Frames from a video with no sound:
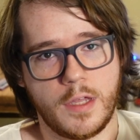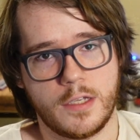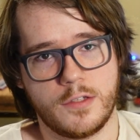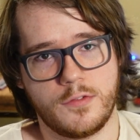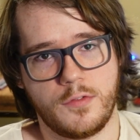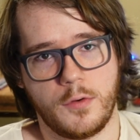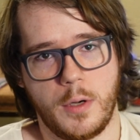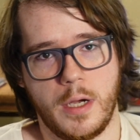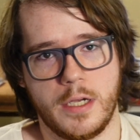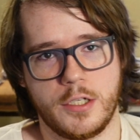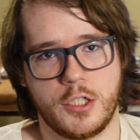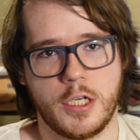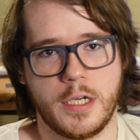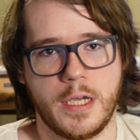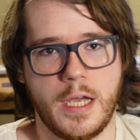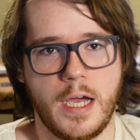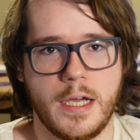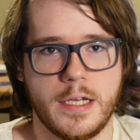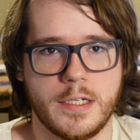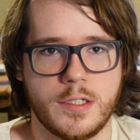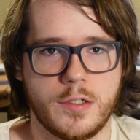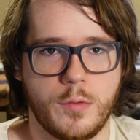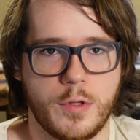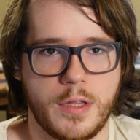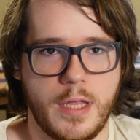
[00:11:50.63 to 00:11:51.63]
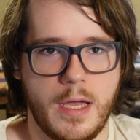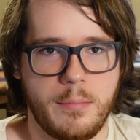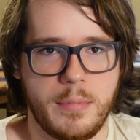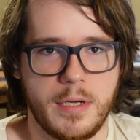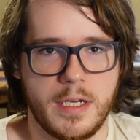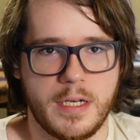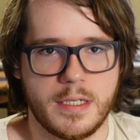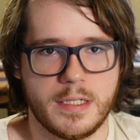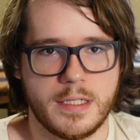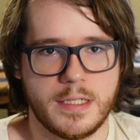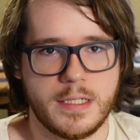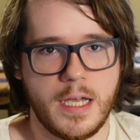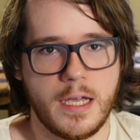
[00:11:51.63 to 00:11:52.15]
Thanks for watching, guys. With that
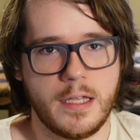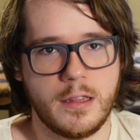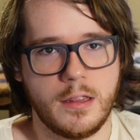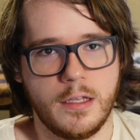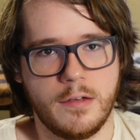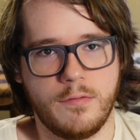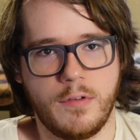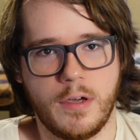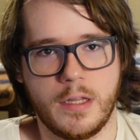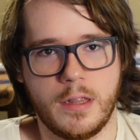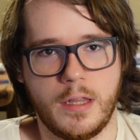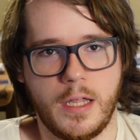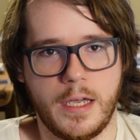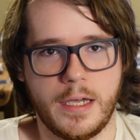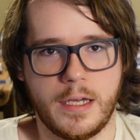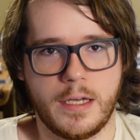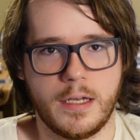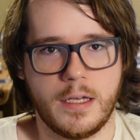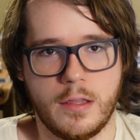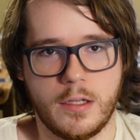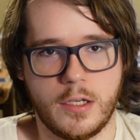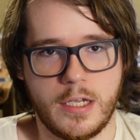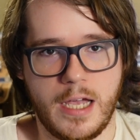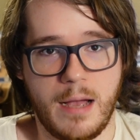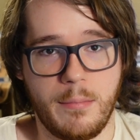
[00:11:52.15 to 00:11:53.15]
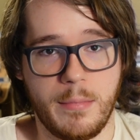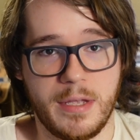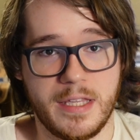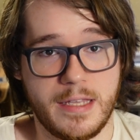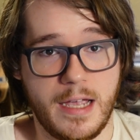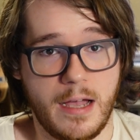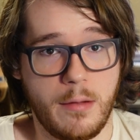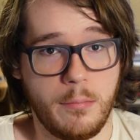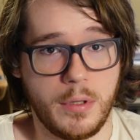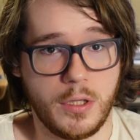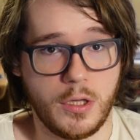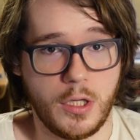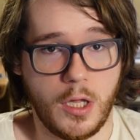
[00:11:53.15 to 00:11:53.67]
being said, leave a like and comment
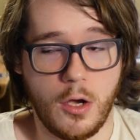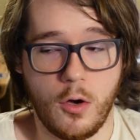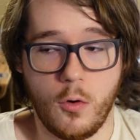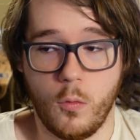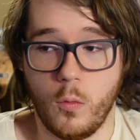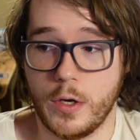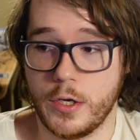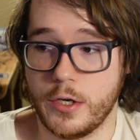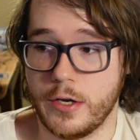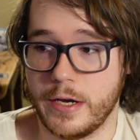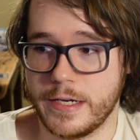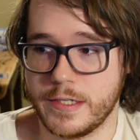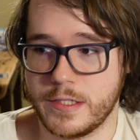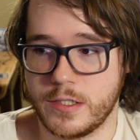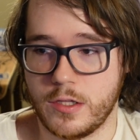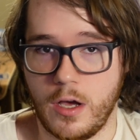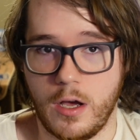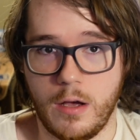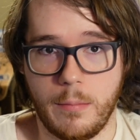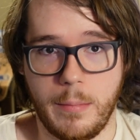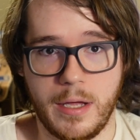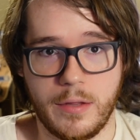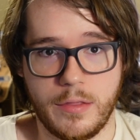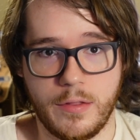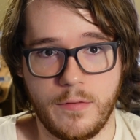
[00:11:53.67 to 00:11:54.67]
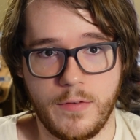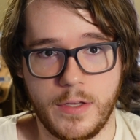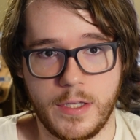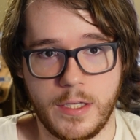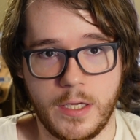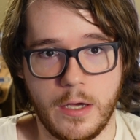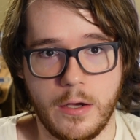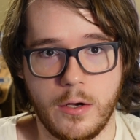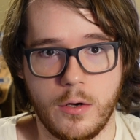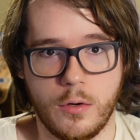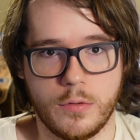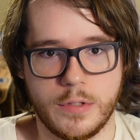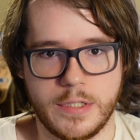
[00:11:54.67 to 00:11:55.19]
down below what you guys thought about the
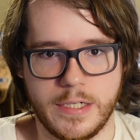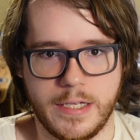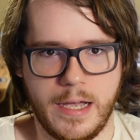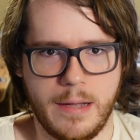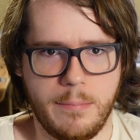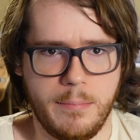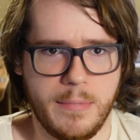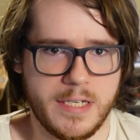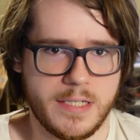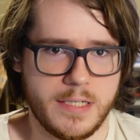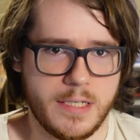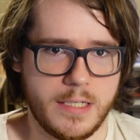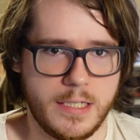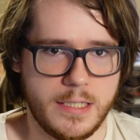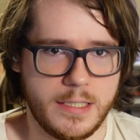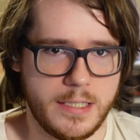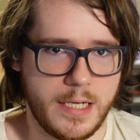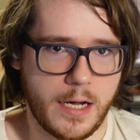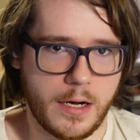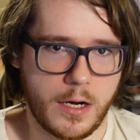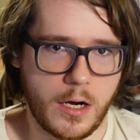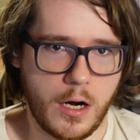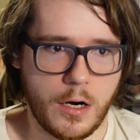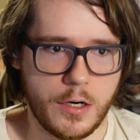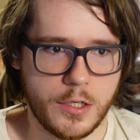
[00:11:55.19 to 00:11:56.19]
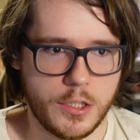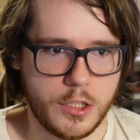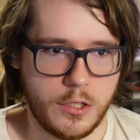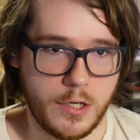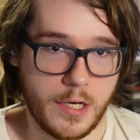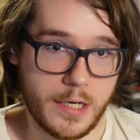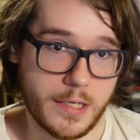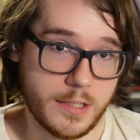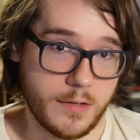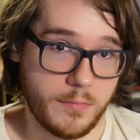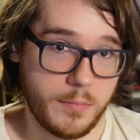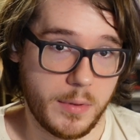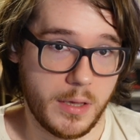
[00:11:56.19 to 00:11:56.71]
video. Did I miss any tech cards you
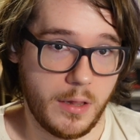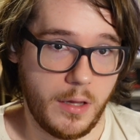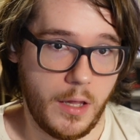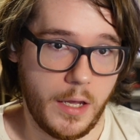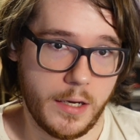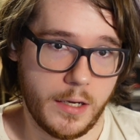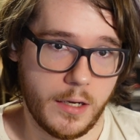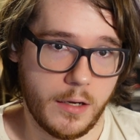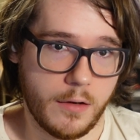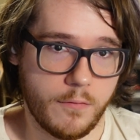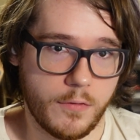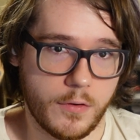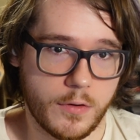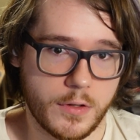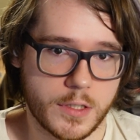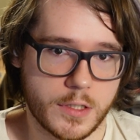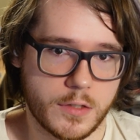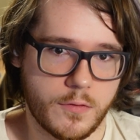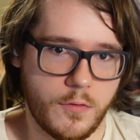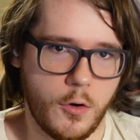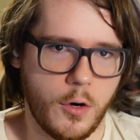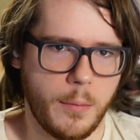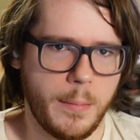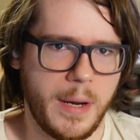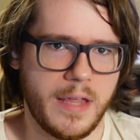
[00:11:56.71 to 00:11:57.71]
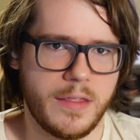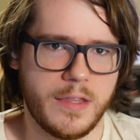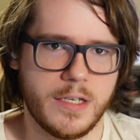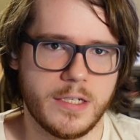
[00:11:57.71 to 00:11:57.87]
guys have been liking for this format?